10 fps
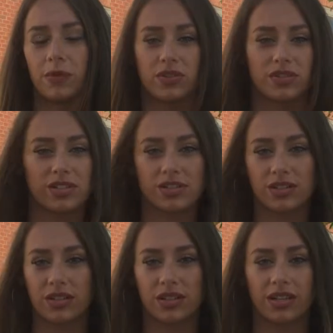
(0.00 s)
up with her
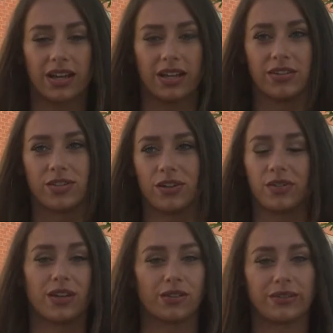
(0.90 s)
sister and all
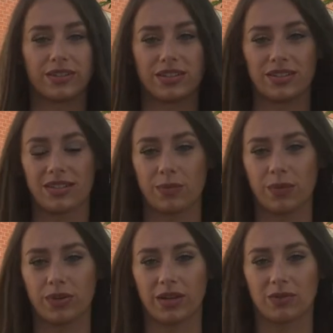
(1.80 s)
the other reasons that
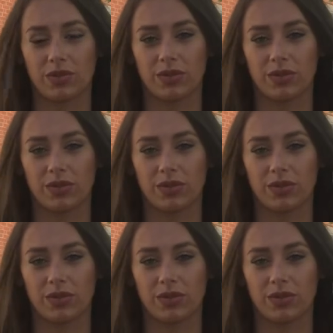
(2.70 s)
people came to